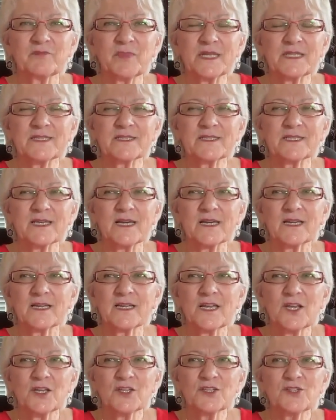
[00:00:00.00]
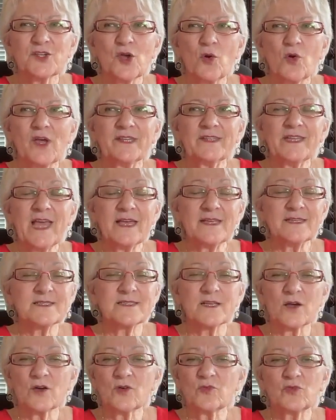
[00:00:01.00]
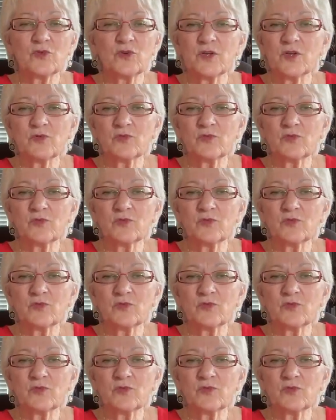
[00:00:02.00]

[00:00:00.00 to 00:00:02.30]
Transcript: But uh, so Hadassah, we,